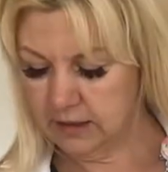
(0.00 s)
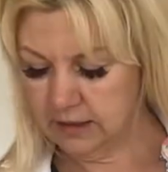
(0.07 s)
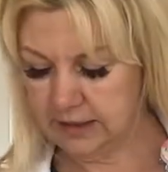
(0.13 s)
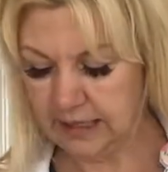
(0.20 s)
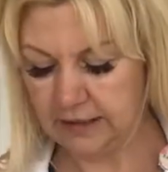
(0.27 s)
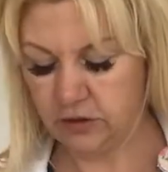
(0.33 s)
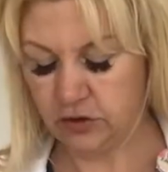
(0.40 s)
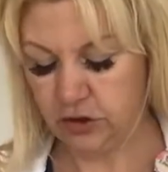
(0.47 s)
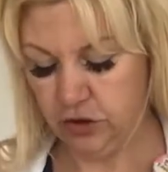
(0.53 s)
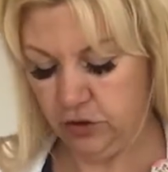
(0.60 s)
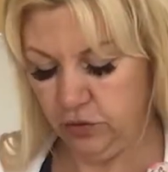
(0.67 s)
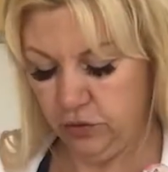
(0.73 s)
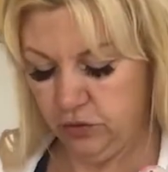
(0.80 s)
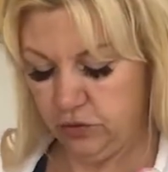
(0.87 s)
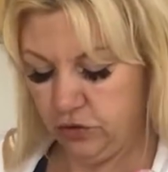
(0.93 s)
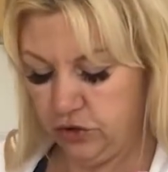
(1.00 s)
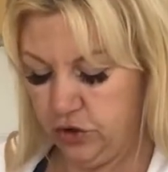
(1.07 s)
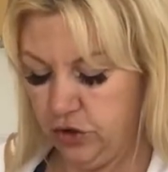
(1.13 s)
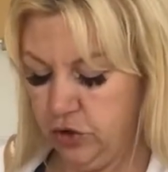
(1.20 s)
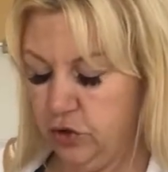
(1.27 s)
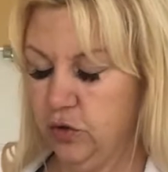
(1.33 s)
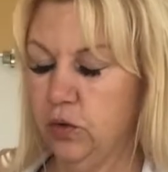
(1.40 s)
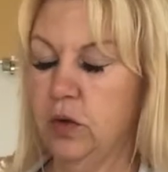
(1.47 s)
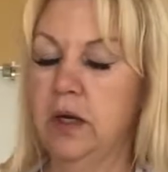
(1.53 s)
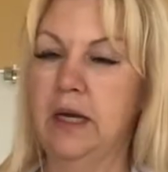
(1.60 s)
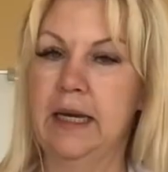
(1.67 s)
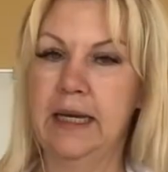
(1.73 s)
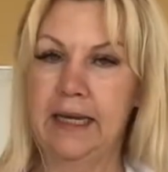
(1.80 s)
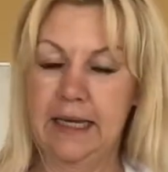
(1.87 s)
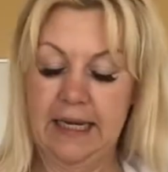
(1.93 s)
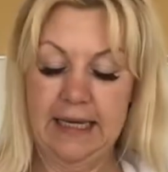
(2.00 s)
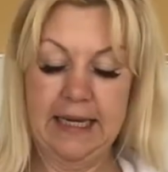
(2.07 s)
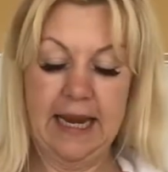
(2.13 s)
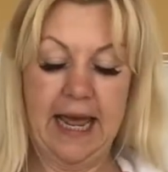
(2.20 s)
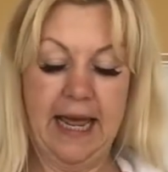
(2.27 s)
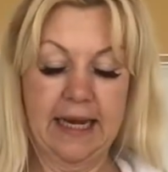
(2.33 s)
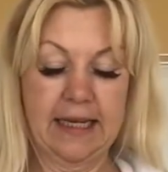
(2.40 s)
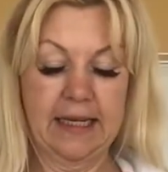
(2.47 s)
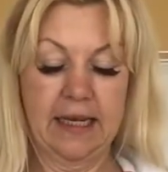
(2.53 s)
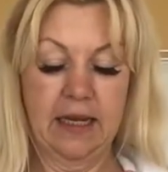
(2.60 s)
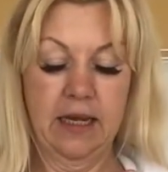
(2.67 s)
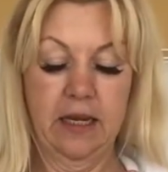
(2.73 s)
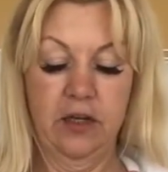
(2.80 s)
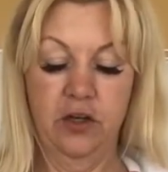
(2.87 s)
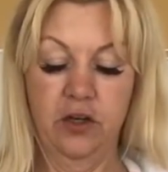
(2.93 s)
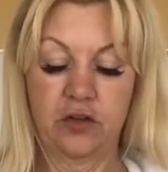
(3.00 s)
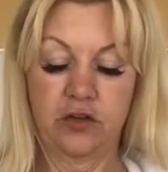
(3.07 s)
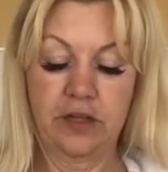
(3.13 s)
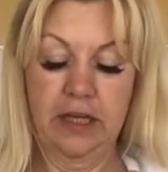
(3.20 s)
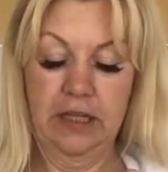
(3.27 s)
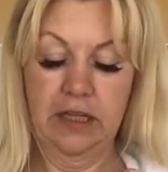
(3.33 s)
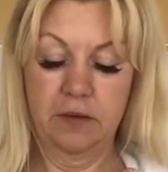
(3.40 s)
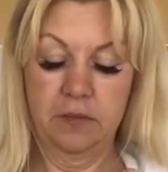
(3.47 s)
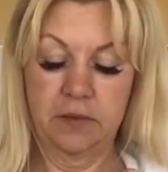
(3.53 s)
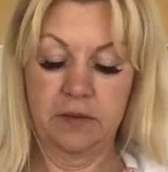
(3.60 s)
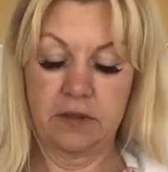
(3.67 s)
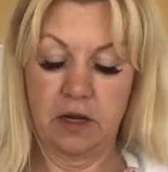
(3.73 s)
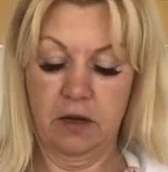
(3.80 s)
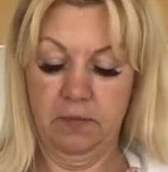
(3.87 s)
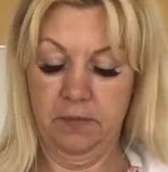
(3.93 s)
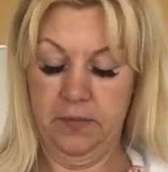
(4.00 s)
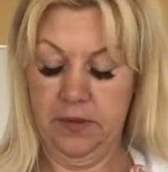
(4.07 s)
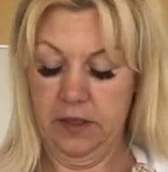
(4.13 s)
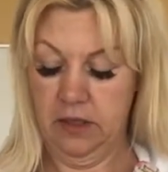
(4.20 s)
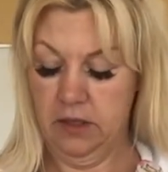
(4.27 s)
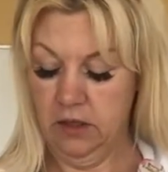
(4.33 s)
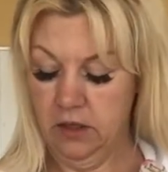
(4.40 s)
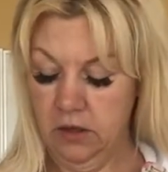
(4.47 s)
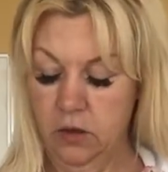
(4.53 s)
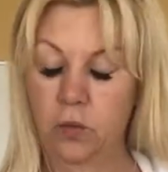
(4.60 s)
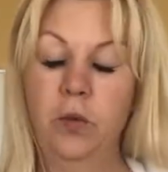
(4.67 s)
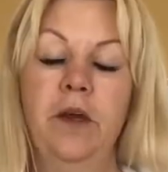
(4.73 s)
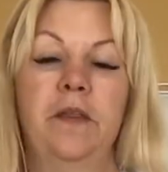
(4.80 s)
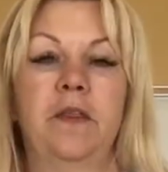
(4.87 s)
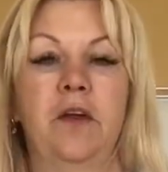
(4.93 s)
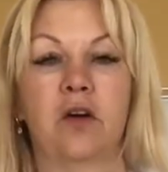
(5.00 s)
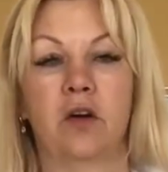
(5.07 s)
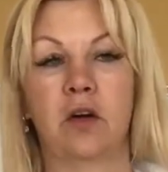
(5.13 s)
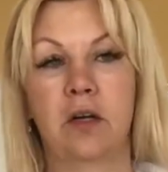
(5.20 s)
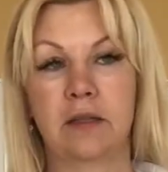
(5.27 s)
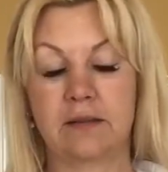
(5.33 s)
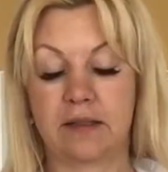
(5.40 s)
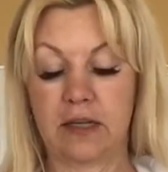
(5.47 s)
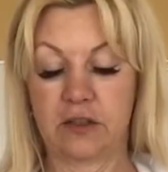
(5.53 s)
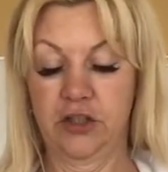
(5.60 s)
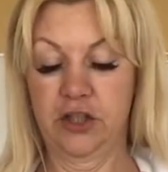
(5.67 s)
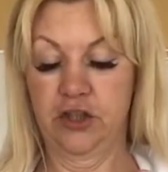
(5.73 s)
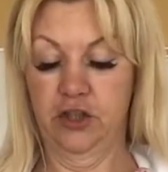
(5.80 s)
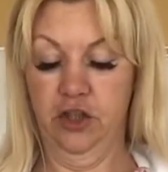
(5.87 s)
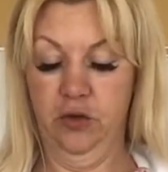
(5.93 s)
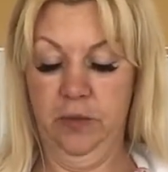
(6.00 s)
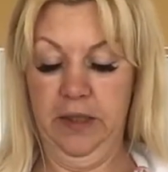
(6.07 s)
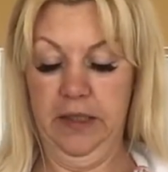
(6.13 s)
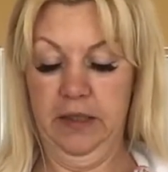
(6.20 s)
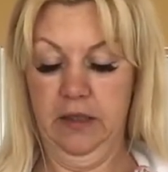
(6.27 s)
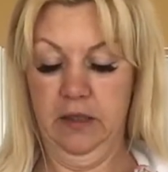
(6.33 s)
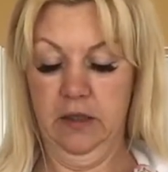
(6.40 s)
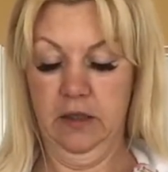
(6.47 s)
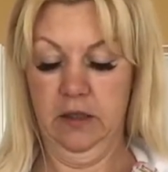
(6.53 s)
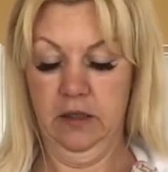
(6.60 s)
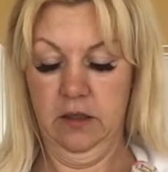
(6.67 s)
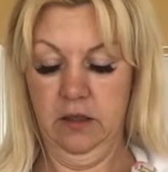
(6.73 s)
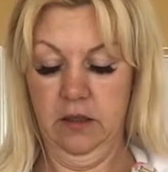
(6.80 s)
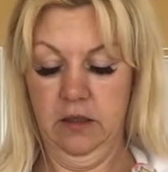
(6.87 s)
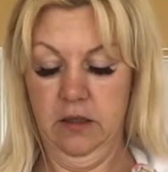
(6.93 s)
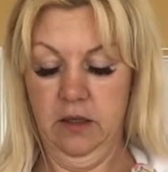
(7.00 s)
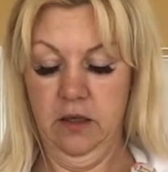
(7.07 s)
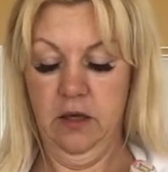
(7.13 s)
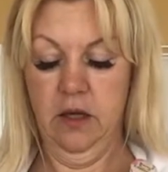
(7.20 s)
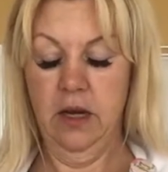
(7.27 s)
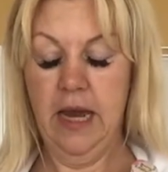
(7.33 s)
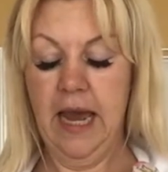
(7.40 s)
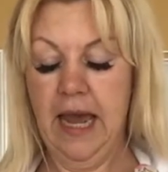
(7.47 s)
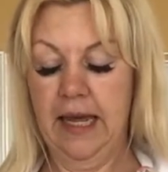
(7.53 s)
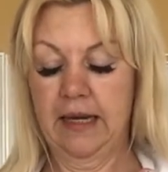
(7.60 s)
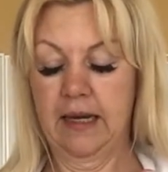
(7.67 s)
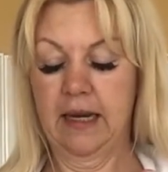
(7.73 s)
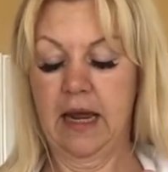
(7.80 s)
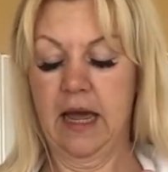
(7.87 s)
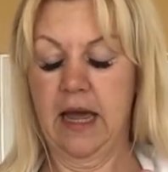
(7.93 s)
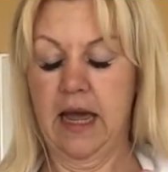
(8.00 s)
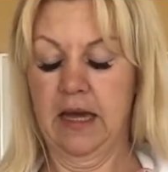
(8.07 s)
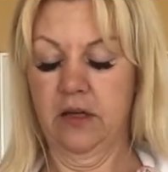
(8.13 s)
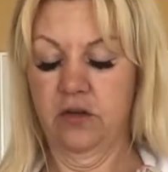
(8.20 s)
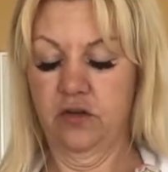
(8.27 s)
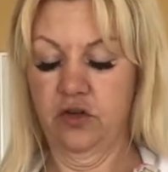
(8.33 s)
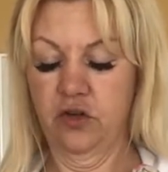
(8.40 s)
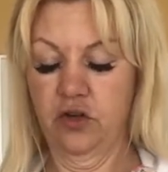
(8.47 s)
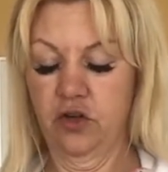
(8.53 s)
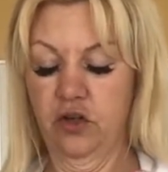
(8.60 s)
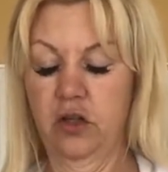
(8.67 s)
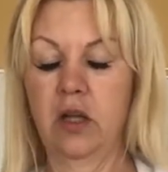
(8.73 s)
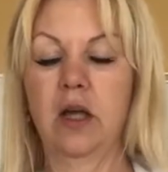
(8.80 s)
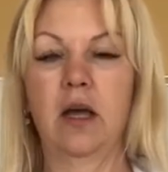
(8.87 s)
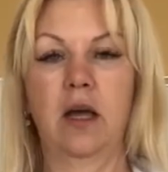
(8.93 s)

that's used to connect your Salem sump with your suction tubing and an external